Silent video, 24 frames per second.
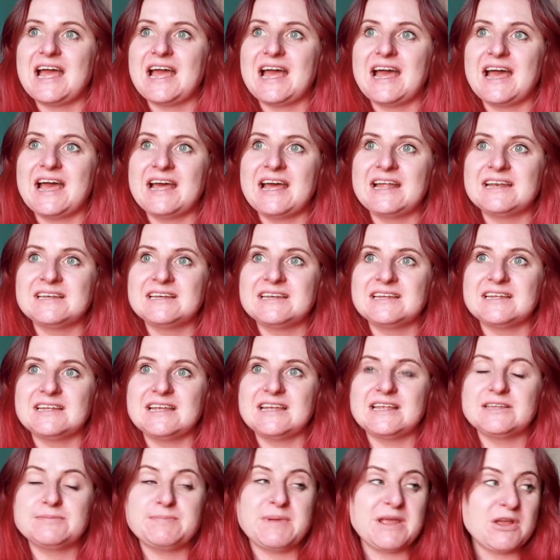and
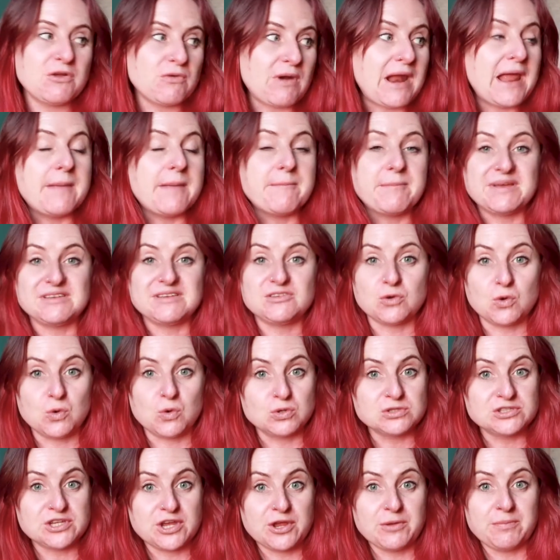it's been great, but it's
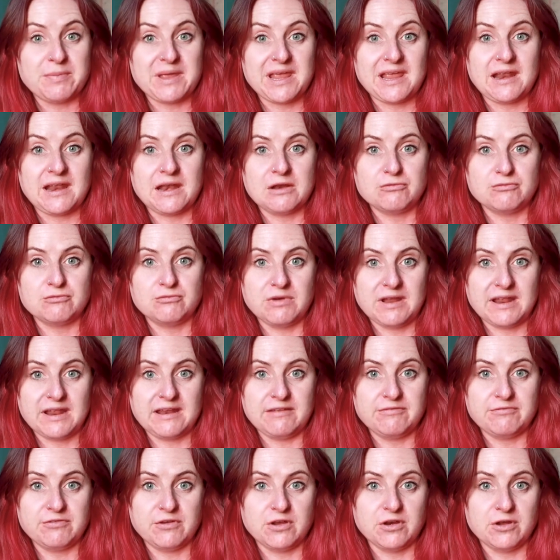also been
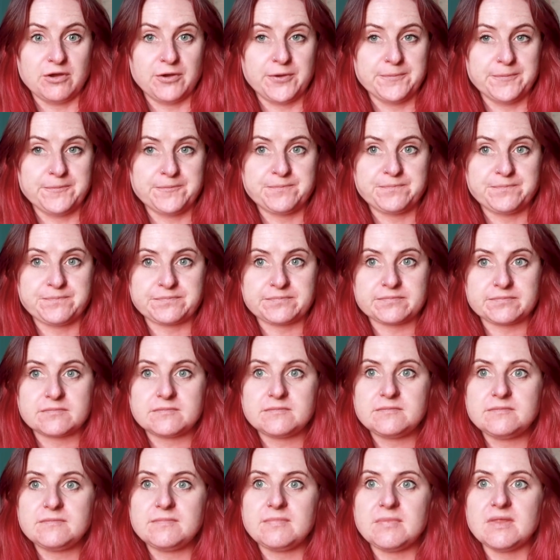really full on.
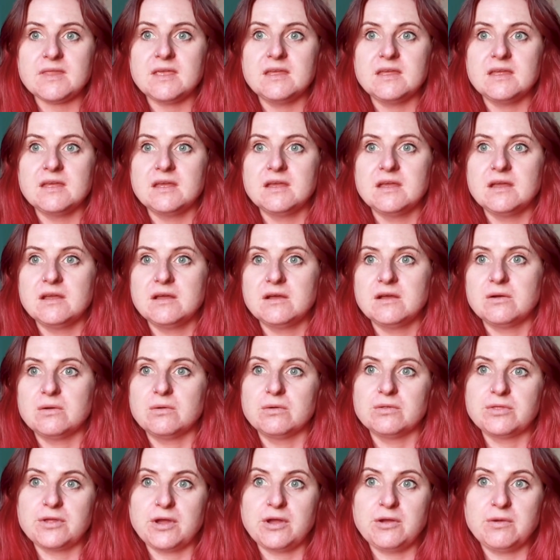
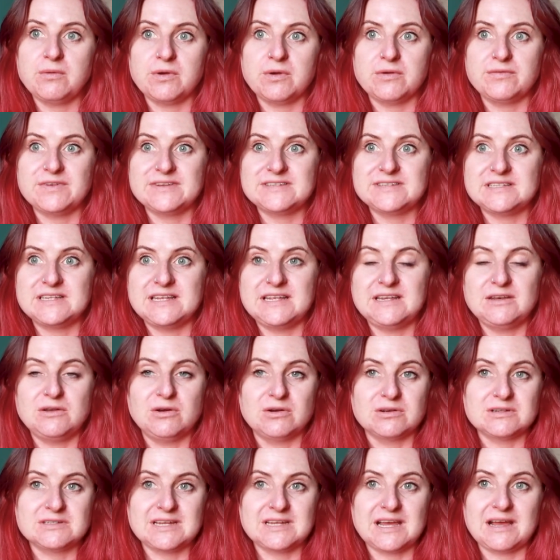Although obviously
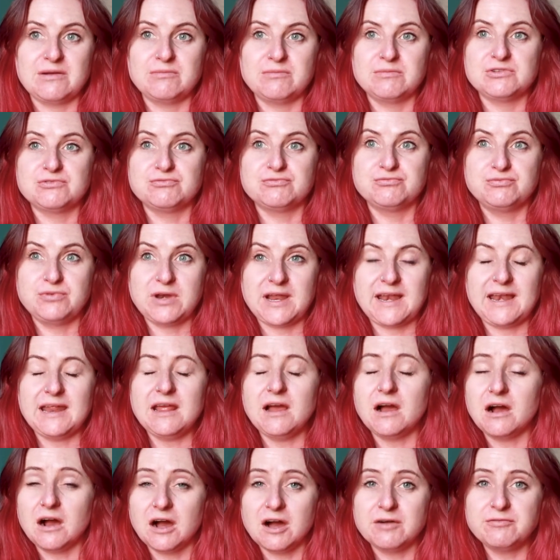lockdown was really
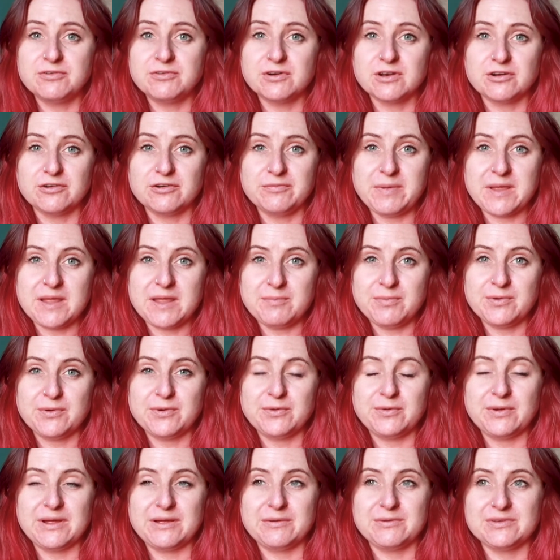hard for a lot of
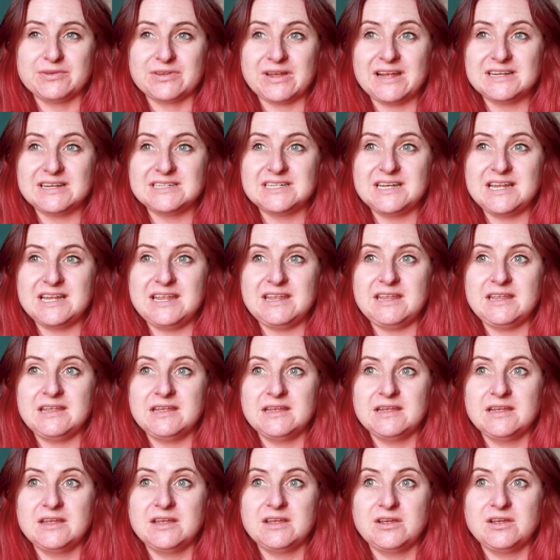people, it was actually
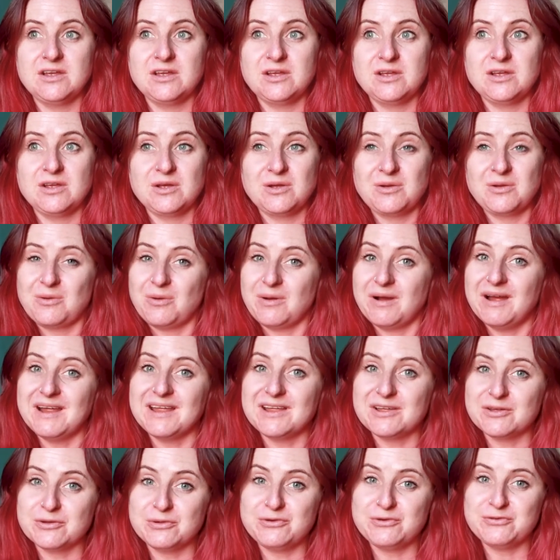
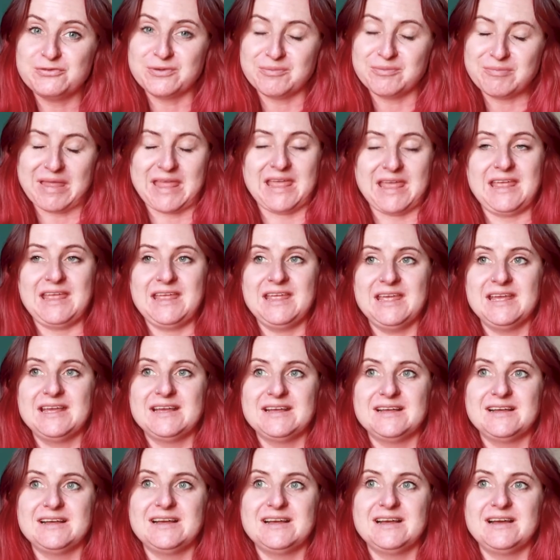quite good for me.
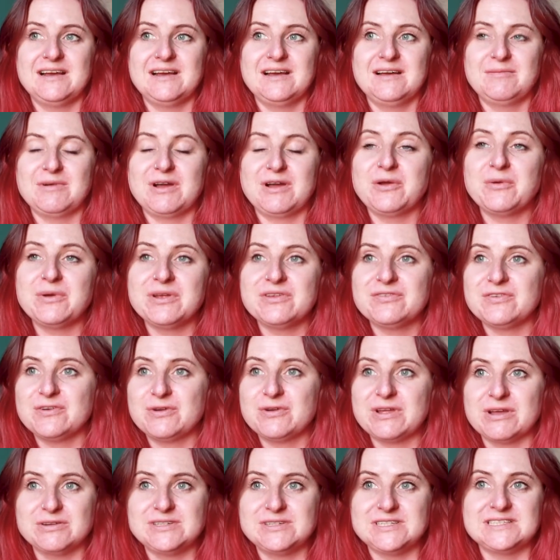I always feel
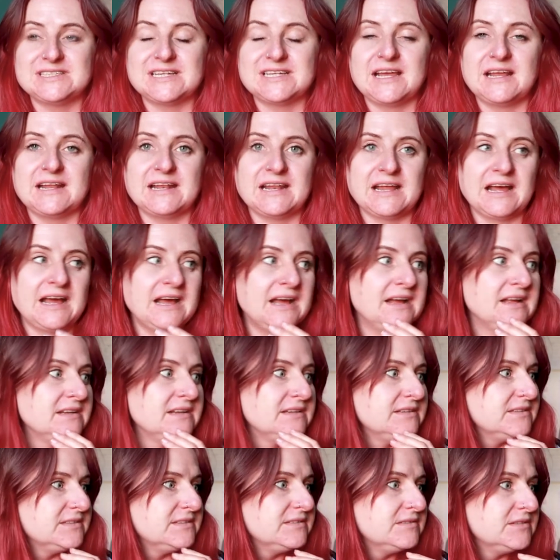guilty saying that.
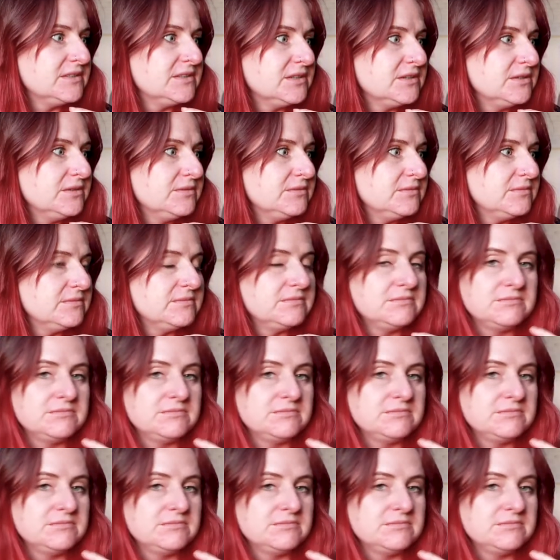Oh,